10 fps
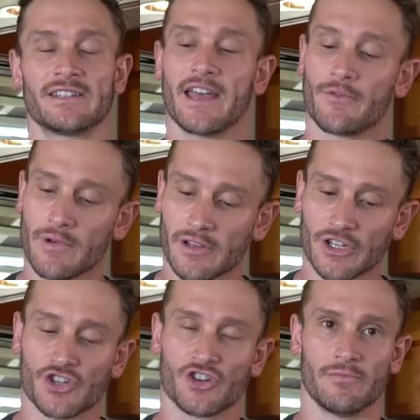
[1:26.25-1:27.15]
that really
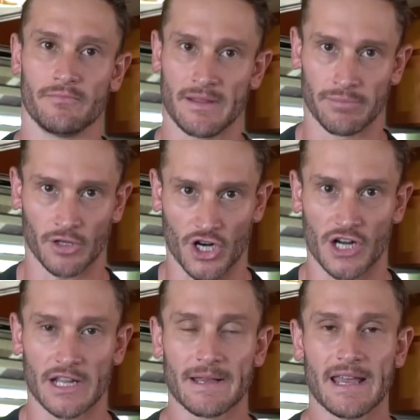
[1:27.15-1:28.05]
shouldn't be
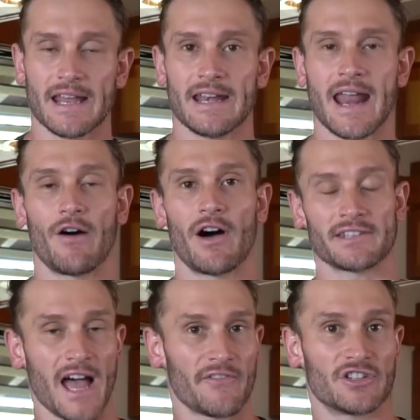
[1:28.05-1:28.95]
blurred. Now,
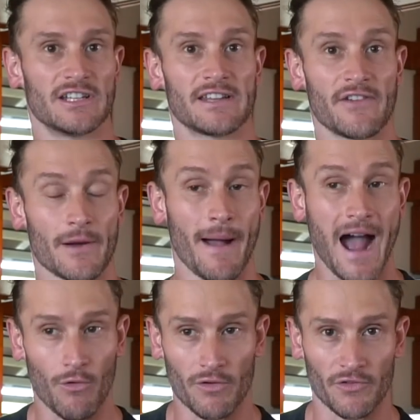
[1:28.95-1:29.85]
autophagy is a very
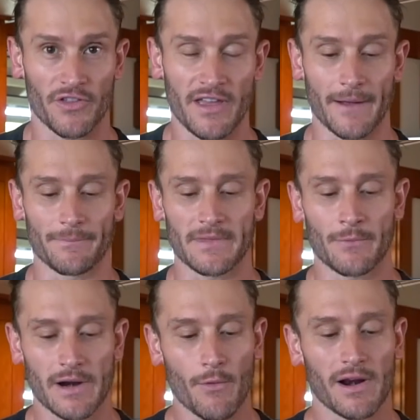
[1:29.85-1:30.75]
powerful thing,
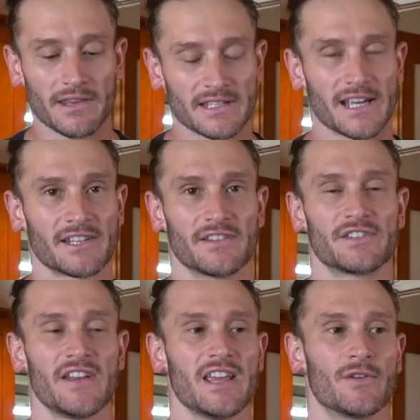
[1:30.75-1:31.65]
and what I want to discuss on this
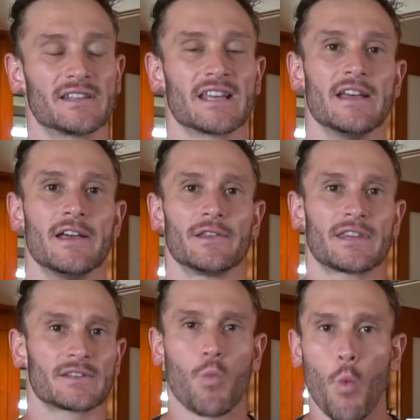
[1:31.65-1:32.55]
video is,
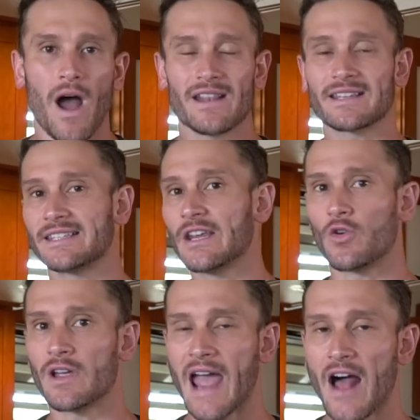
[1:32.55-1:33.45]
does one
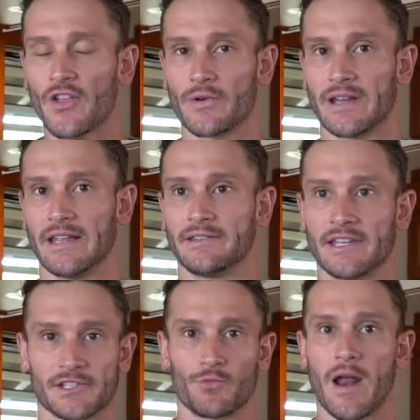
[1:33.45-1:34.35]
single calorie
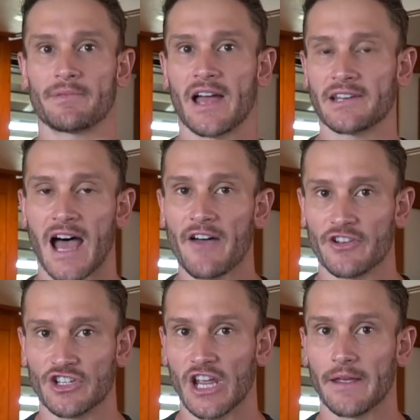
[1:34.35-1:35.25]
disrupt
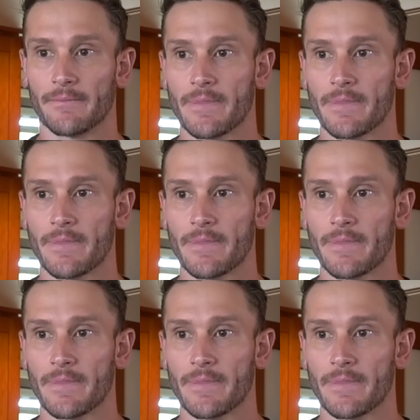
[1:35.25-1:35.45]
autophagy?